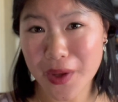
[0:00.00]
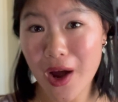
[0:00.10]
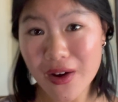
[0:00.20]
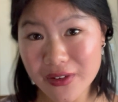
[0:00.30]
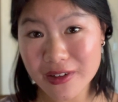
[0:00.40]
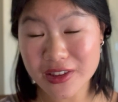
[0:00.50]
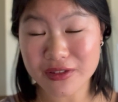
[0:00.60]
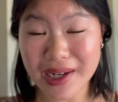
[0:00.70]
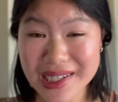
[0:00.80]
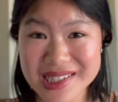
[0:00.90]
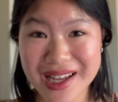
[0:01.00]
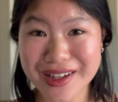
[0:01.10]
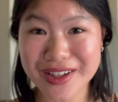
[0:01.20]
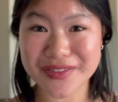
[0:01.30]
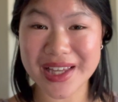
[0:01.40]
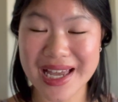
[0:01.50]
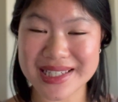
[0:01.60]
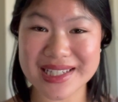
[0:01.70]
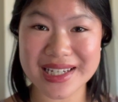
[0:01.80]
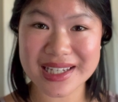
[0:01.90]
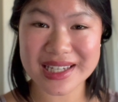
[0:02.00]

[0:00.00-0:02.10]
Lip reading: However, the writing style of the essay